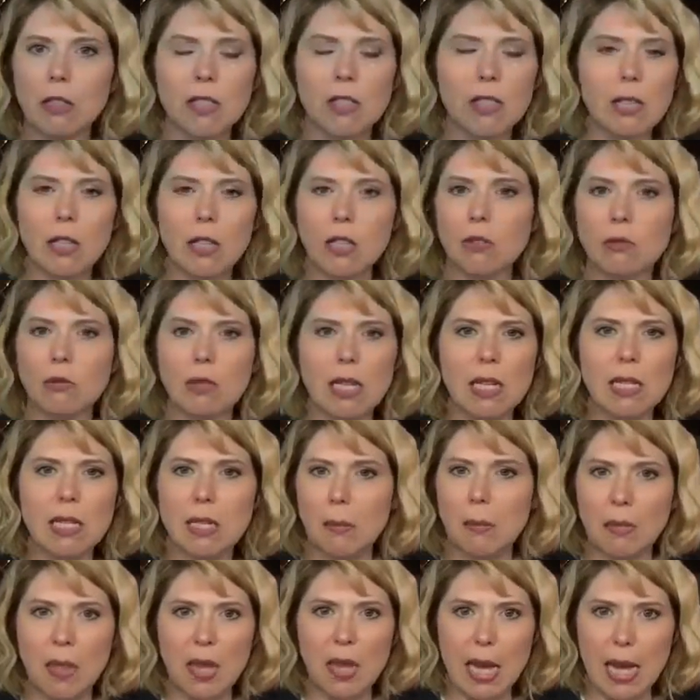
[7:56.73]
you did
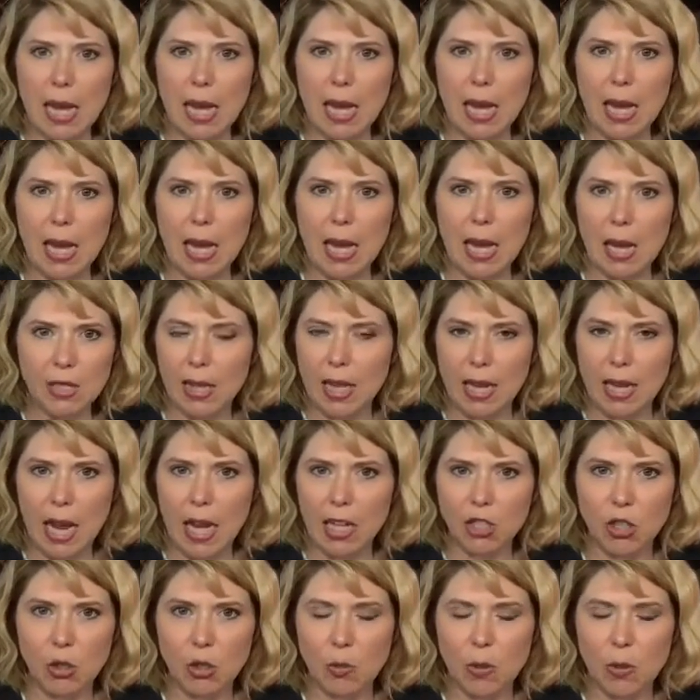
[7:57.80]
something else
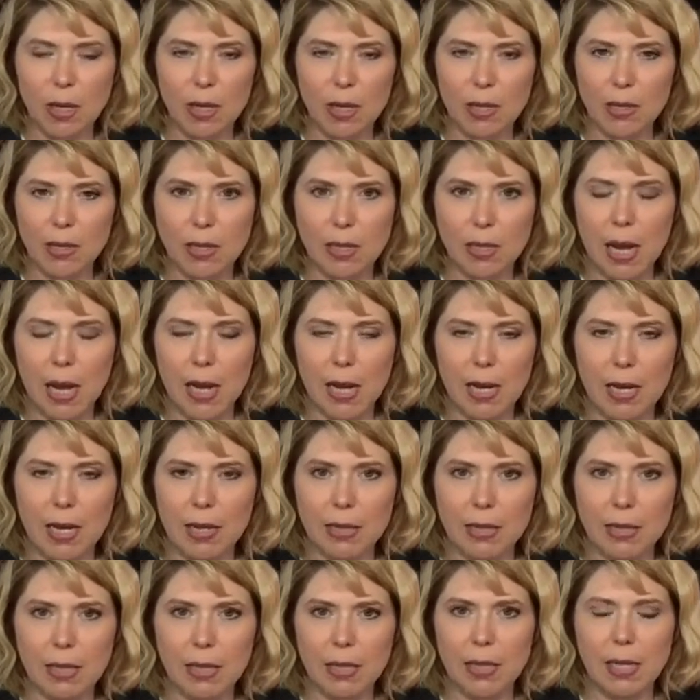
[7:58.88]
that got you a
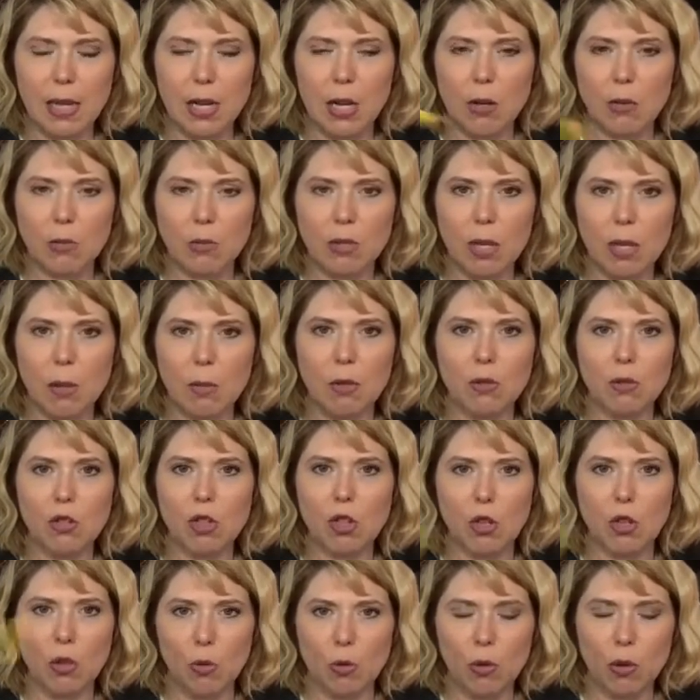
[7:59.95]

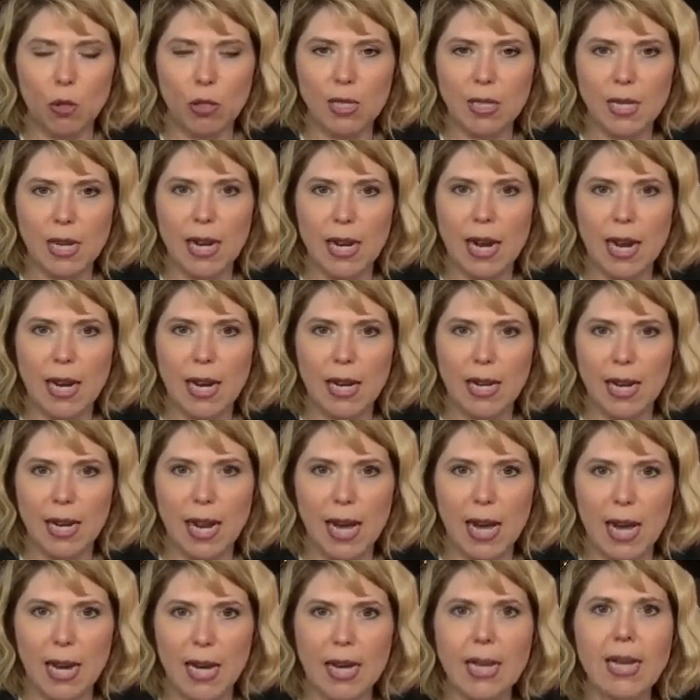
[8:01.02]
W-2 or a
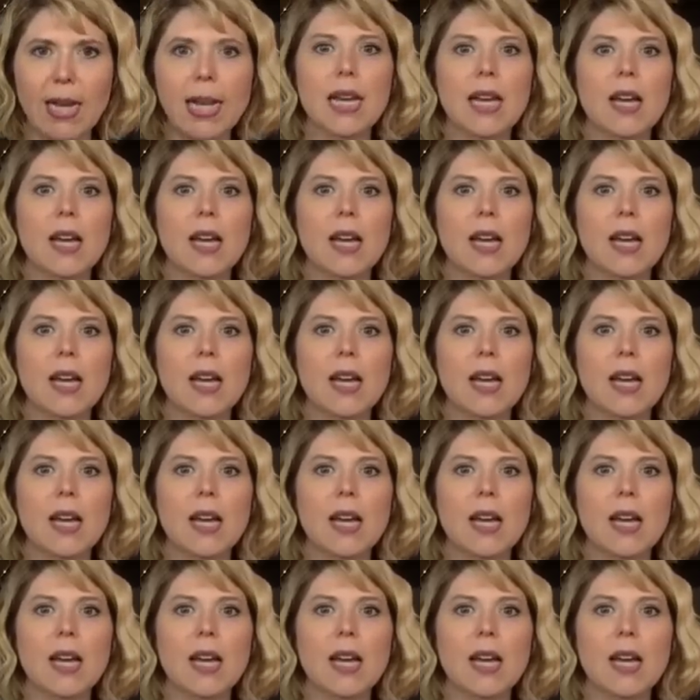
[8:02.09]
1099.